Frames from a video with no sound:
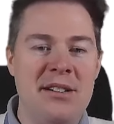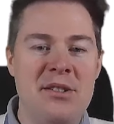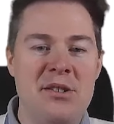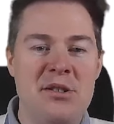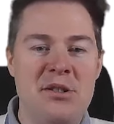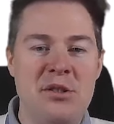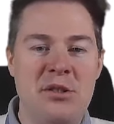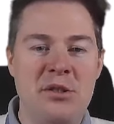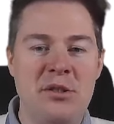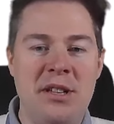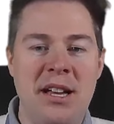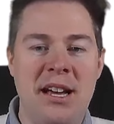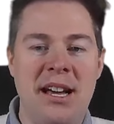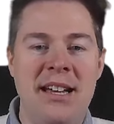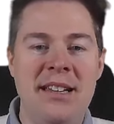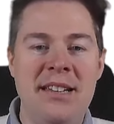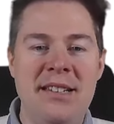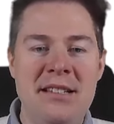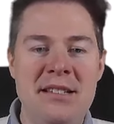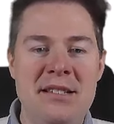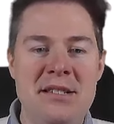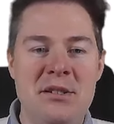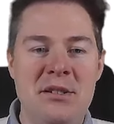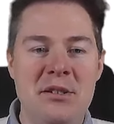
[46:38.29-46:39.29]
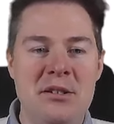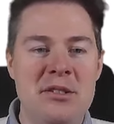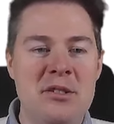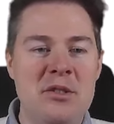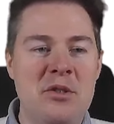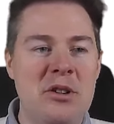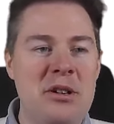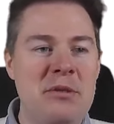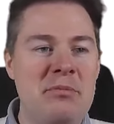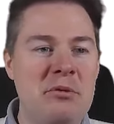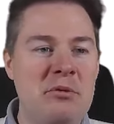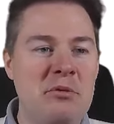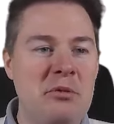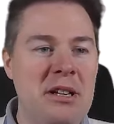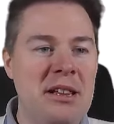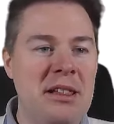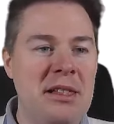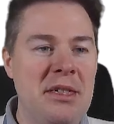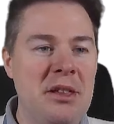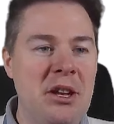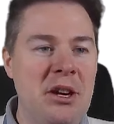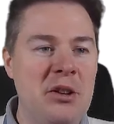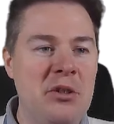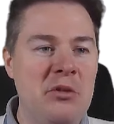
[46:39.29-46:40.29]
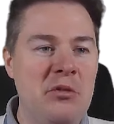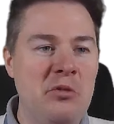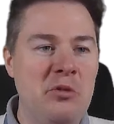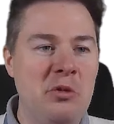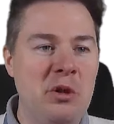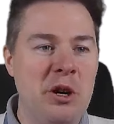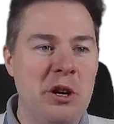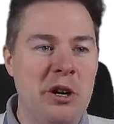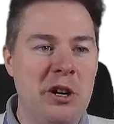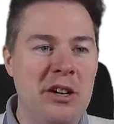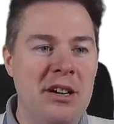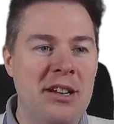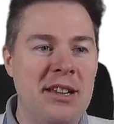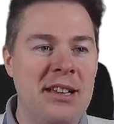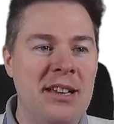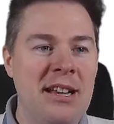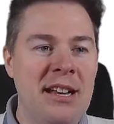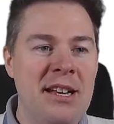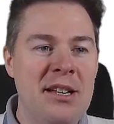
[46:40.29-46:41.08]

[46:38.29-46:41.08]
So the uninstall script will not work.